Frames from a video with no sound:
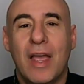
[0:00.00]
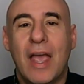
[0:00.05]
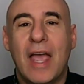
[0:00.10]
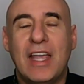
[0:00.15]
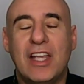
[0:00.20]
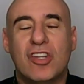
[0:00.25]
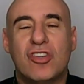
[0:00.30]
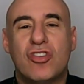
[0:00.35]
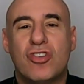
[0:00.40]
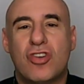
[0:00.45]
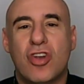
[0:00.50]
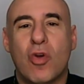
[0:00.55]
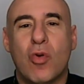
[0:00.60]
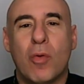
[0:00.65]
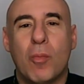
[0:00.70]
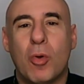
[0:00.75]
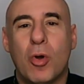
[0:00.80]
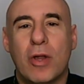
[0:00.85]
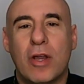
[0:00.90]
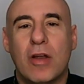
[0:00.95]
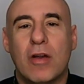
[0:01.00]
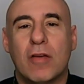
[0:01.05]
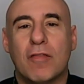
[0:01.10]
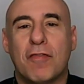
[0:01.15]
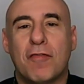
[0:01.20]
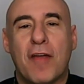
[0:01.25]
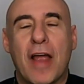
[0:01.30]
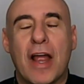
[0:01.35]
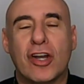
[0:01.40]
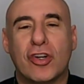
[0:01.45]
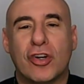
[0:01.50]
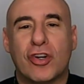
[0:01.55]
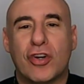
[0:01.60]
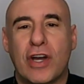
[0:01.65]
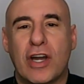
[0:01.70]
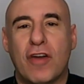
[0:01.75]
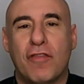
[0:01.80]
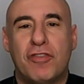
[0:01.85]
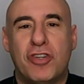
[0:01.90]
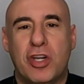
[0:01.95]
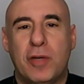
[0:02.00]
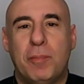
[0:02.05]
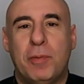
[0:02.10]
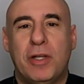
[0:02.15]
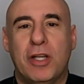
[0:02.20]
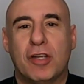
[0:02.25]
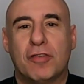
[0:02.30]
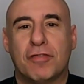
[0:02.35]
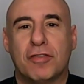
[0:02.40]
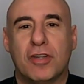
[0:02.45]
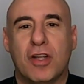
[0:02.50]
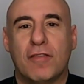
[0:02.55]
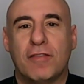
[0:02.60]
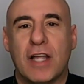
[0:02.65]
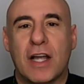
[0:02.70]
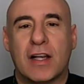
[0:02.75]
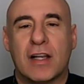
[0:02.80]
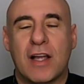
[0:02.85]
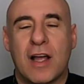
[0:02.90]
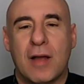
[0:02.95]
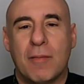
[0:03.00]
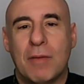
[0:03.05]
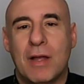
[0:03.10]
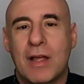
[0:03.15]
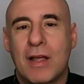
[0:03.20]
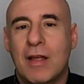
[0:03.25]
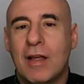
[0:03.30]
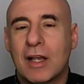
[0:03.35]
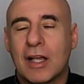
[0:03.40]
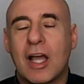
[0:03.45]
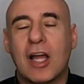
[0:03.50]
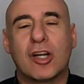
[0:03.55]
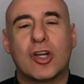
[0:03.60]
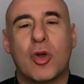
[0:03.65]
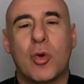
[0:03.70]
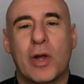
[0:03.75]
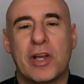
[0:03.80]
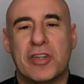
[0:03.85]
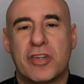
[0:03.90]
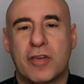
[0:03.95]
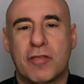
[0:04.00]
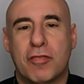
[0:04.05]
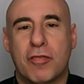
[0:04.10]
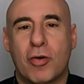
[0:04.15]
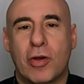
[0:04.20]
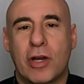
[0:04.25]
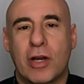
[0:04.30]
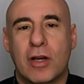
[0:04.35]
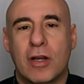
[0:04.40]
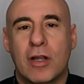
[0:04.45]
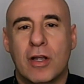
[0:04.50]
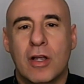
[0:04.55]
Hey, it's Joe Amoia, founder and creator of gpsforlove.com. Got a question for you.